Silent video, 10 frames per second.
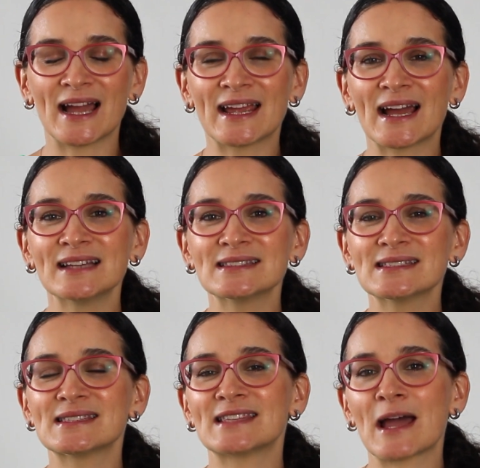I had to
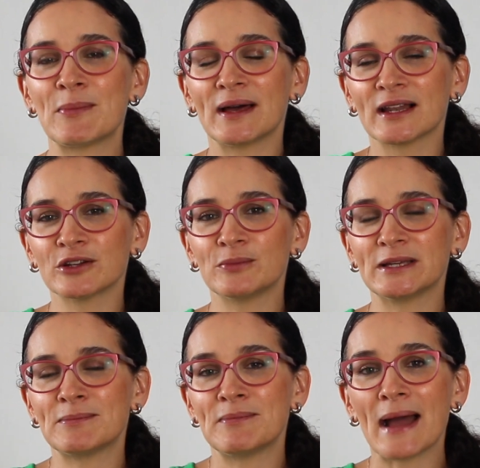step a little
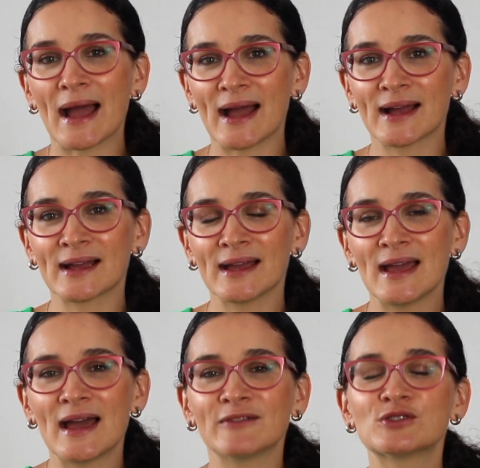bit back
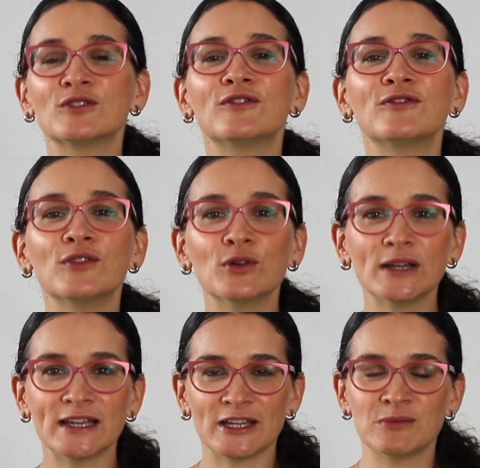to
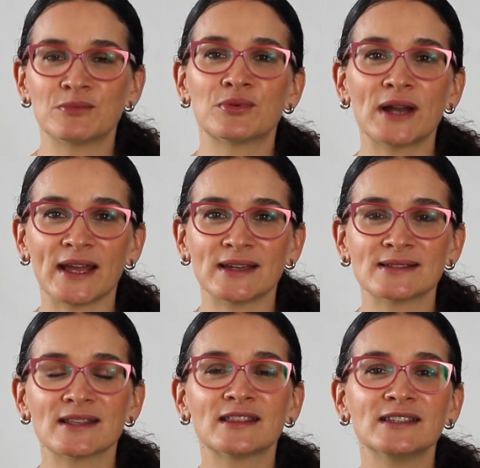fully
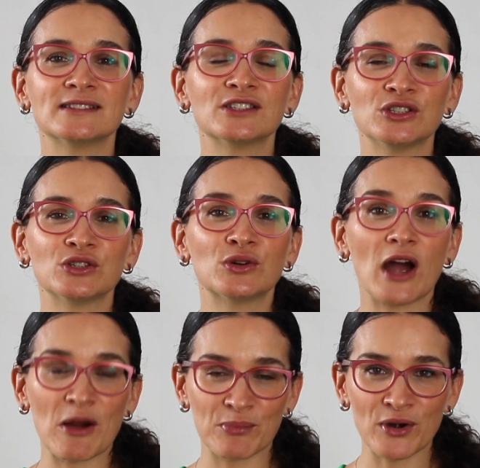embrace this new
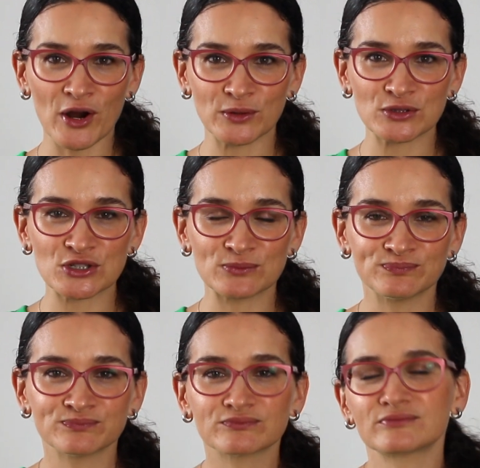approach.
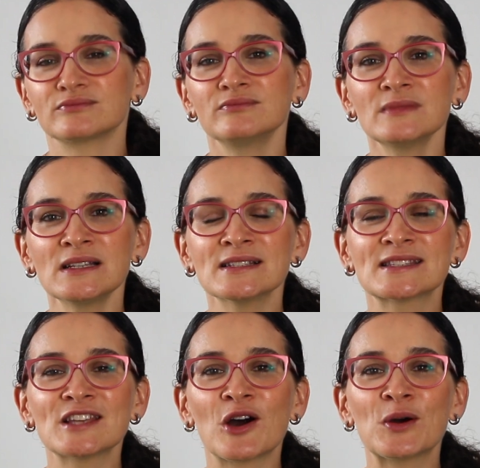
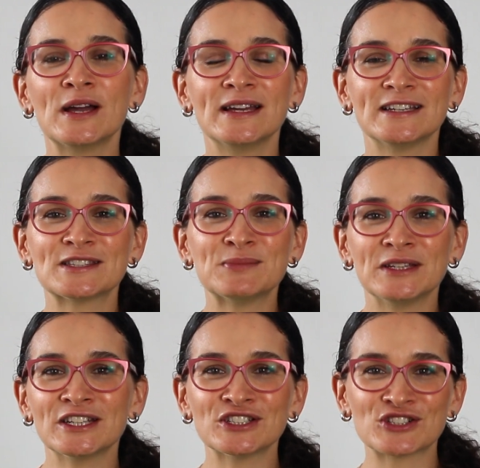So it's
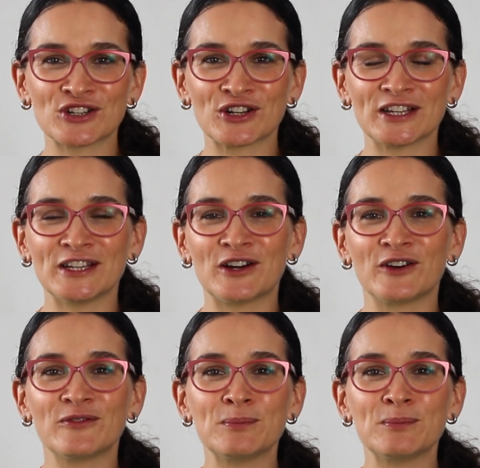been a journey of